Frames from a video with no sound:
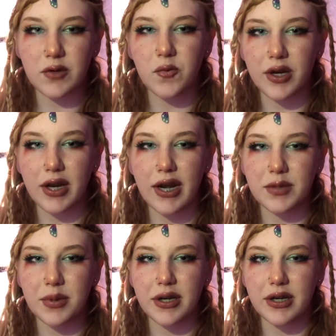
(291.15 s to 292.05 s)
in one night is
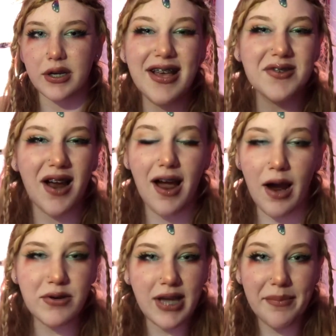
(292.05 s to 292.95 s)
pretty good. So I
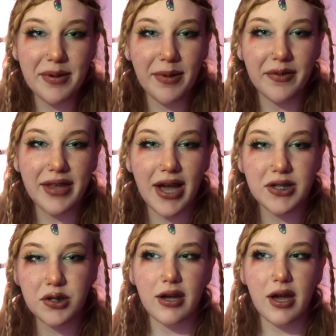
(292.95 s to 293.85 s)
was happy about that
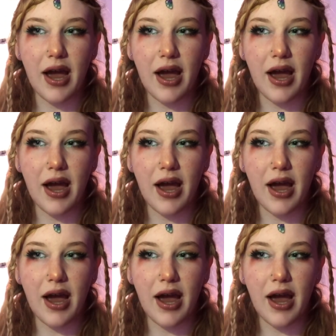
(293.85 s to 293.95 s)
too.